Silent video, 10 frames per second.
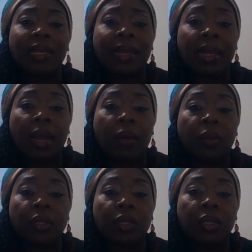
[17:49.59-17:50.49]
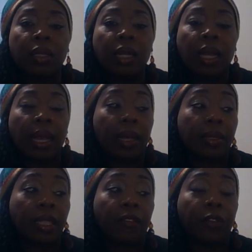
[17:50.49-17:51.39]
Get out.
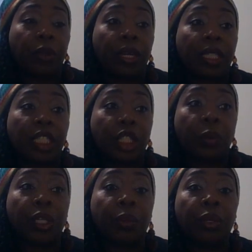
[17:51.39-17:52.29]
And if you're in a situation